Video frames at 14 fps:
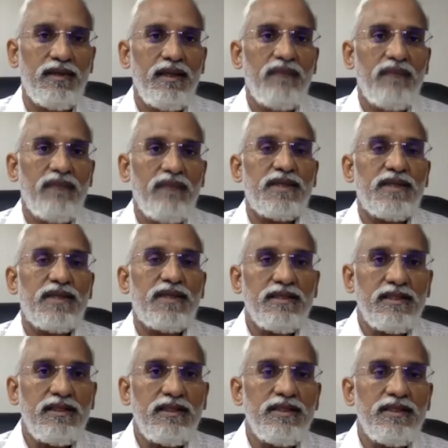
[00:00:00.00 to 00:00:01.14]
If such
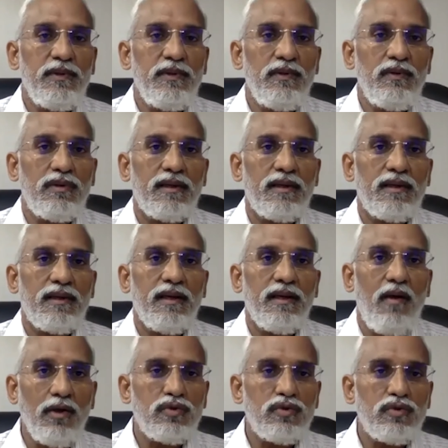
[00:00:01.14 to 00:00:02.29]
dispute can
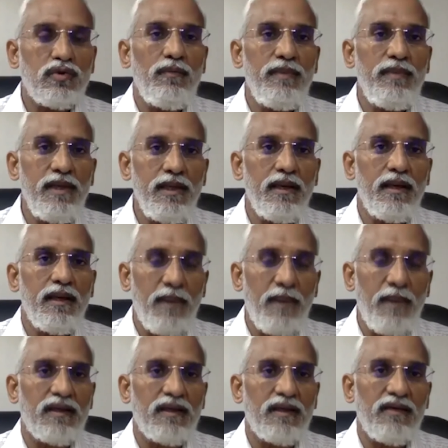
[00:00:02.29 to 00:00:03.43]
also be a part
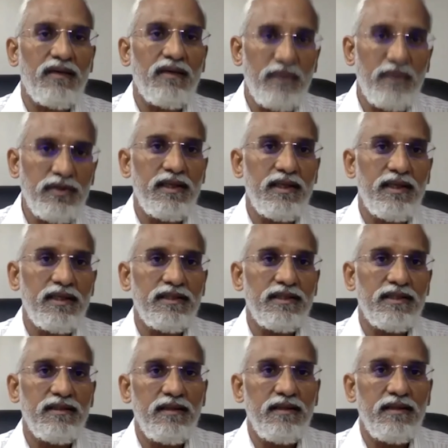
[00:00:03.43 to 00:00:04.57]
of adjudication
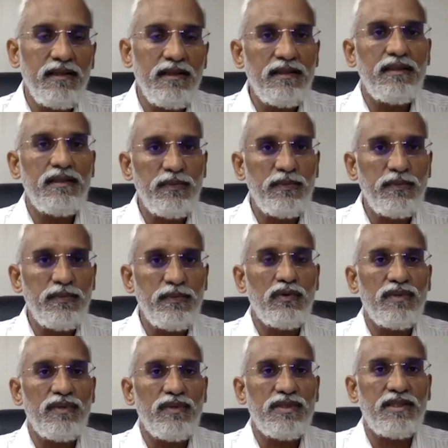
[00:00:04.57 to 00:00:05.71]
in the dispute
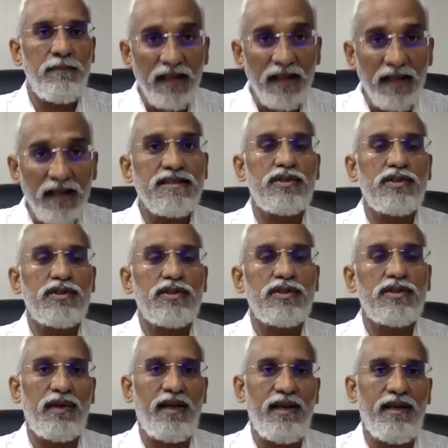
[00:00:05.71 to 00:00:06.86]
which the bank seeks to
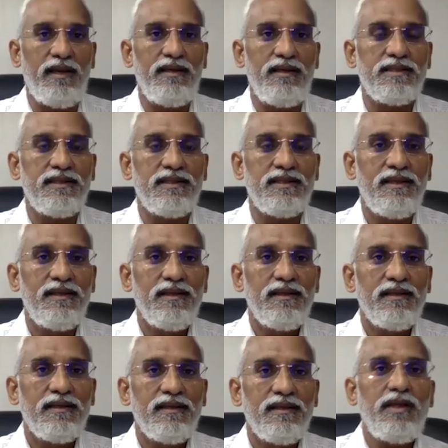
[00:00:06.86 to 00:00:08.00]
raise,
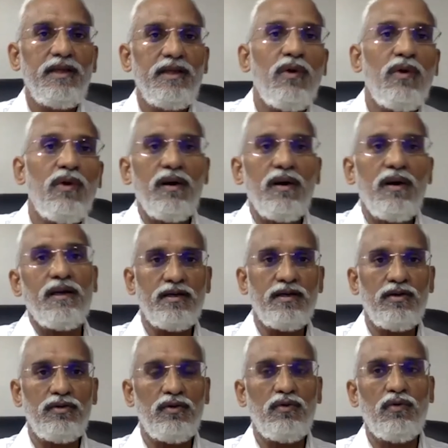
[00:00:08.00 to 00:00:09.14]
then you are not entitled to
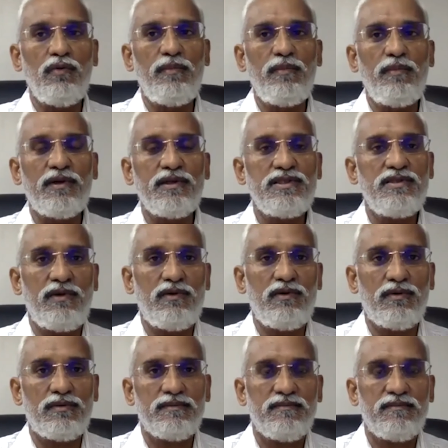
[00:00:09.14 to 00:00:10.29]
go before a civil court.
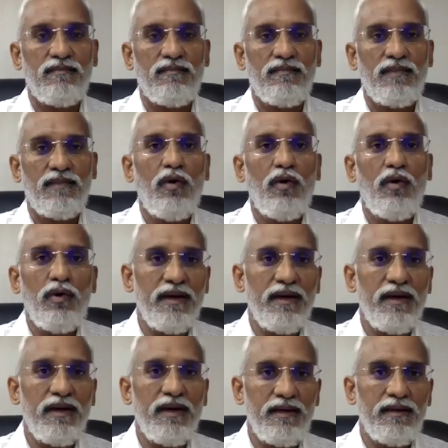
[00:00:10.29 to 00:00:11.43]
How do we
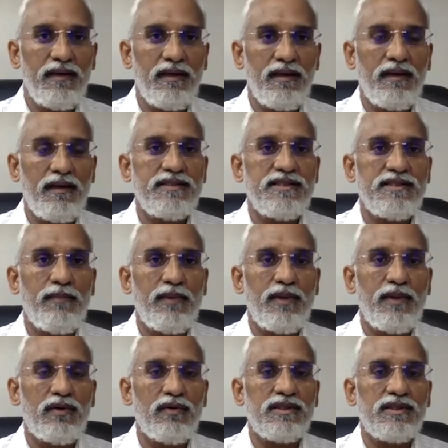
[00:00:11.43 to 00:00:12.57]
find an example to
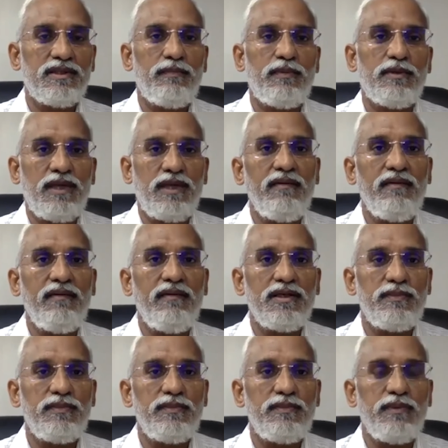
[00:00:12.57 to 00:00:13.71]
this? Suppose I have a
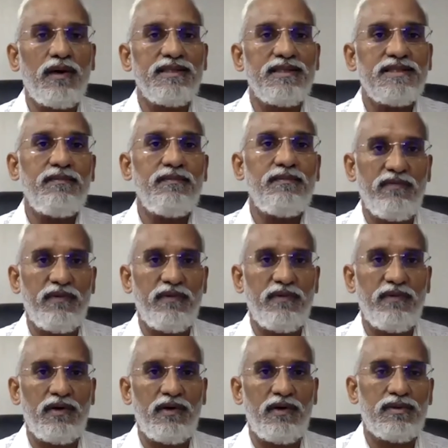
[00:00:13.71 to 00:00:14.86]
dispute on a statement of account.